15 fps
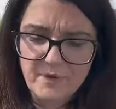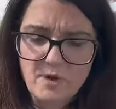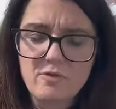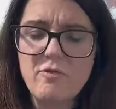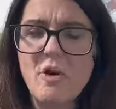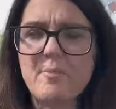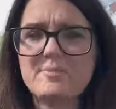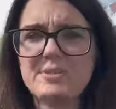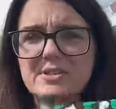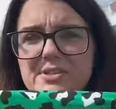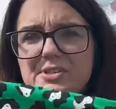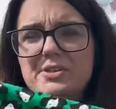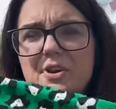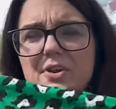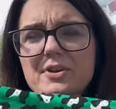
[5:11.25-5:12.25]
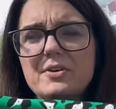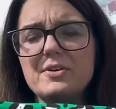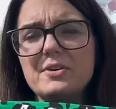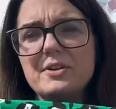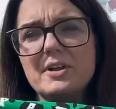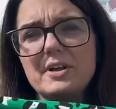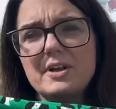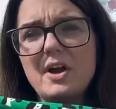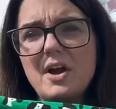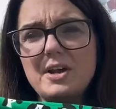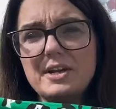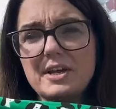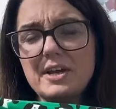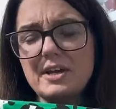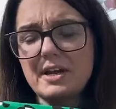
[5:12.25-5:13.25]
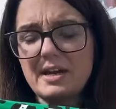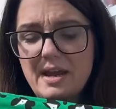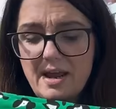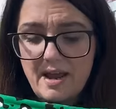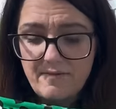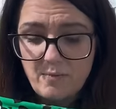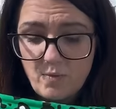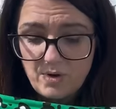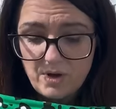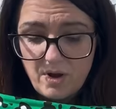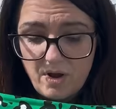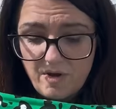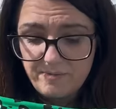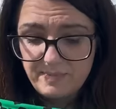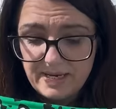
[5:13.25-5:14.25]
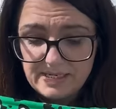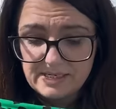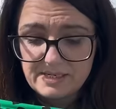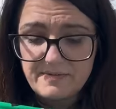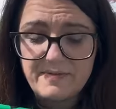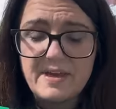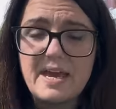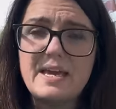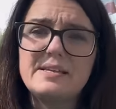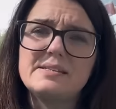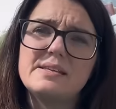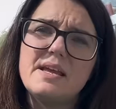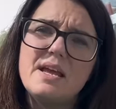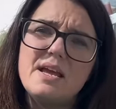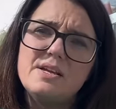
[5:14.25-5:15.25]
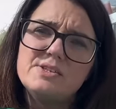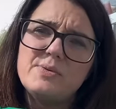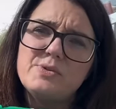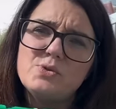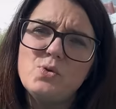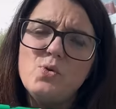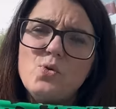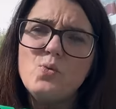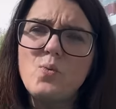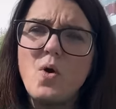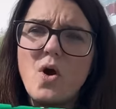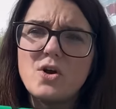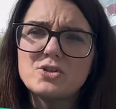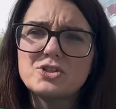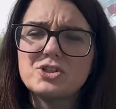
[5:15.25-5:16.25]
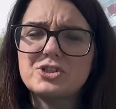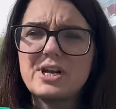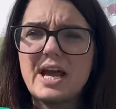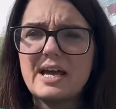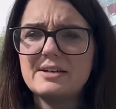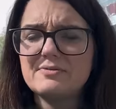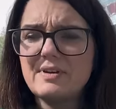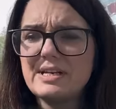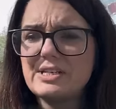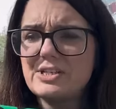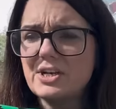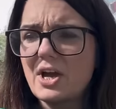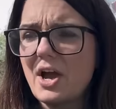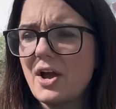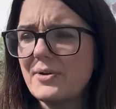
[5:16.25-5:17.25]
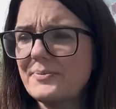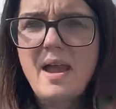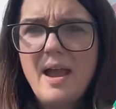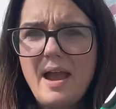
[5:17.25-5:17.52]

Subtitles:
cropped style cardigan, and I have 1.5 meters of this, so it's all washed and ready to go.